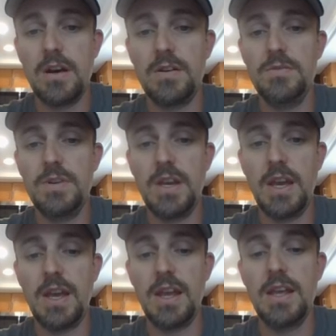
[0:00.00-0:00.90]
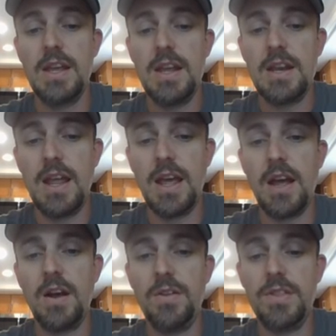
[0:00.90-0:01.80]
Okay,
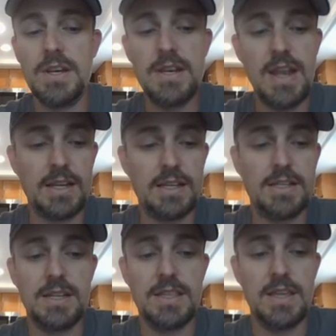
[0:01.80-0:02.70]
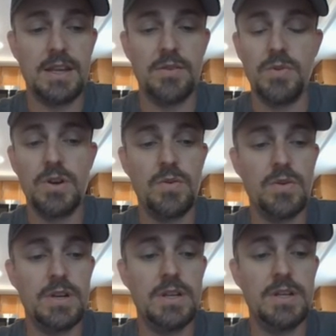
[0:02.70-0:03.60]
now the next thing we're
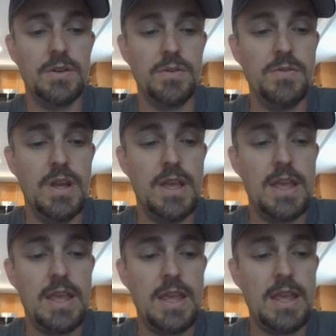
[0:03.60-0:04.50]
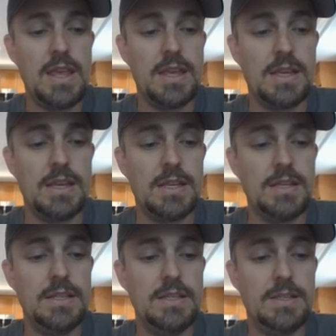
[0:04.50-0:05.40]
going to do
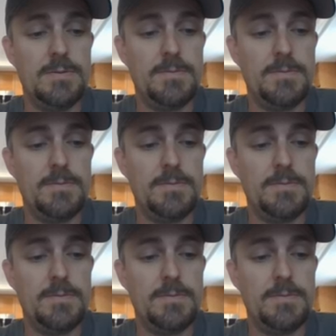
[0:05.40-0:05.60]
is